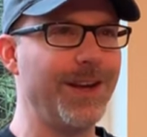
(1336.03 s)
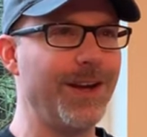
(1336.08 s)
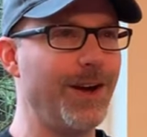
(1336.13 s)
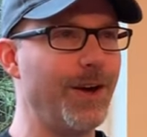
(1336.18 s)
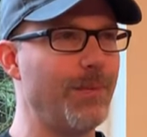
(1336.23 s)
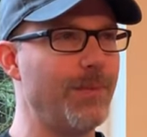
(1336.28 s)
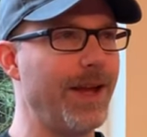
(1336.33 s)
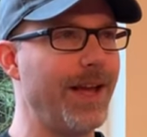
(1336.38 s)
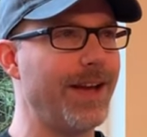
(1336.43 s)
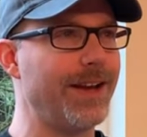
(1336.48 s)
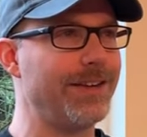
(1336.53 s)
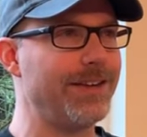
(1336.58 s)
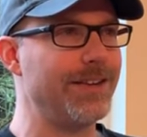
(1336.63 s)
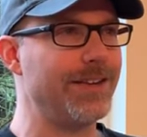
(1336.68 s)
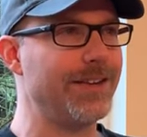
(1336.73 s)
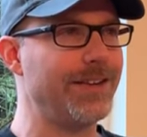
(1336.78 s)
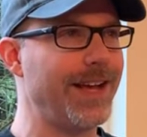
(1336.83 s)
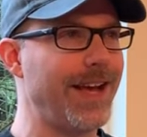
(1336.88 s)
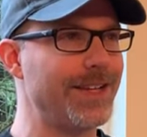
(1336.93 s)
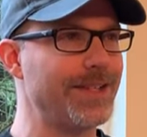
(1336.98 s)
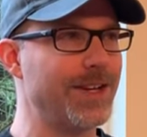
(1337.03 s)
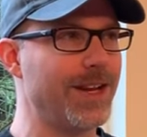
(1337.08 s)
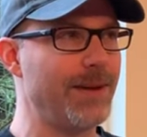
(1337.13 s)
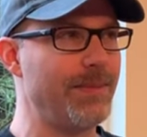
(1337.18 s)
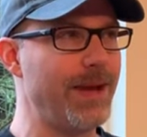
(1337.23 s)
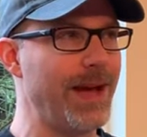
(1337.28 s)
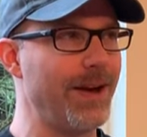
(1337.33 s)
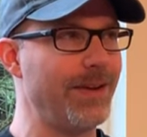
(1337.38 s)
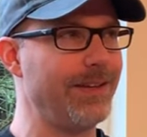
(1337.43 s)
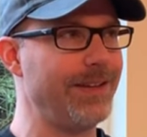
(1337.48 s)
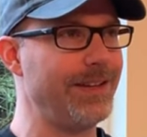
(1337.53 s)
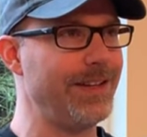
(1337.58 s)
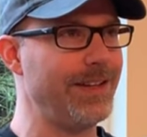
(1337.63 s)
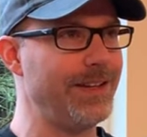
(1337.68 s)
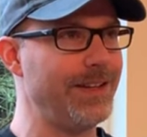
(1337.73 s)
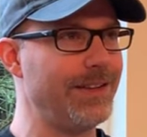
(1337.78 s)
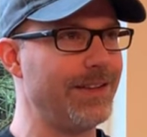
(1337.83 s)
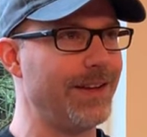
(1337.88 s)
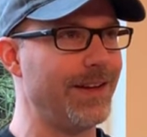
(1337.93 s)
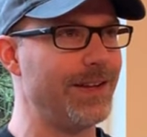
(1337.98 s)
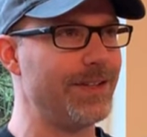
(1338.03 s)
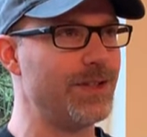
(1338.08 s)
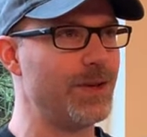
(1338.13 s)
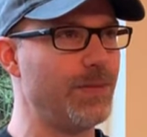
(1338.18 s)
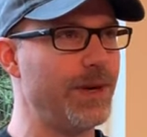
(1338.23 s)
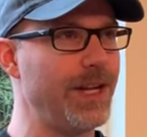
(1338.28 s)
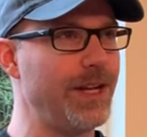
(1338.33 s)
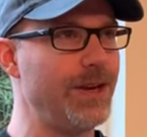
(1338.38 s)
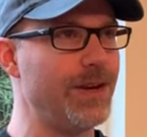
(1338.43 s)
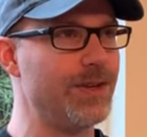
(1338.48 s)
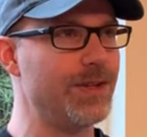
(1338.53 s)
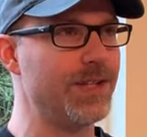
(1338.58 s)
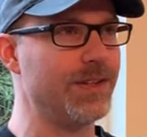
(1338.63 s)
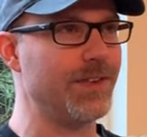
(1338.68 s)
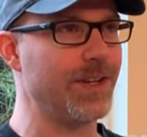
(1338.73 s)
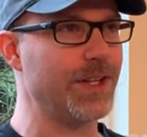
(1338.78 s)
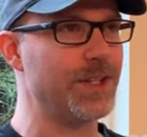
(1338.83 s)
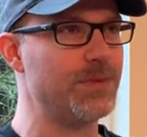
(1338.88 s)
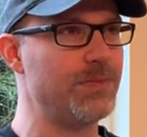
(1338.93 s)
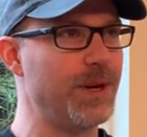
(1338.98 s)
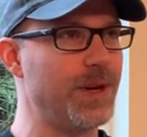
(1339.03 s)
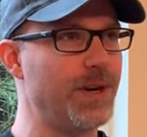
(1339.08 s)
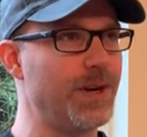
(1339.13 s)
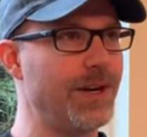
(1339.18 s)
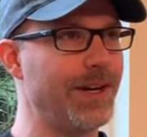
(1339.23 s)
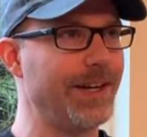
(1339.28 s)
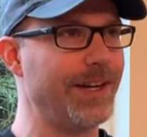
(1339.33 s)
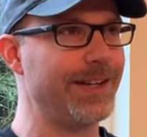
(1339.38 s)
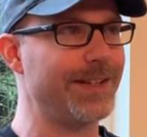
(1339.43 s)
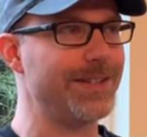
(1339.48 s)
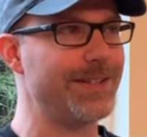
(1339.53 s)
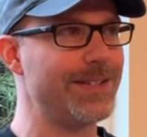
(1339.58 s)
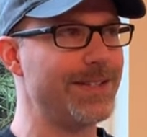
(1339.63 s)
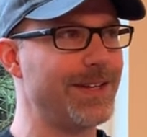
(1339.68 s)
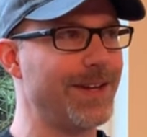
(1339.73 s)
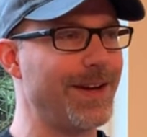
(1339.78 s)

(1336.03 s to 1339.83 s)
Oh man, you're asking about uh, so many years of experience.